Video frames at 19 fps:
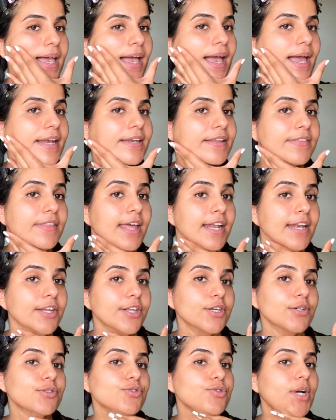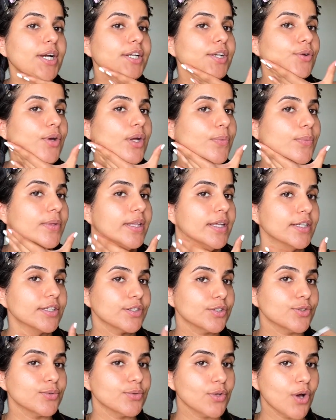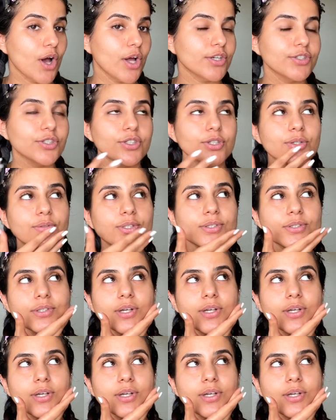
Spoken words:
and then use tretinoin with it. Do not use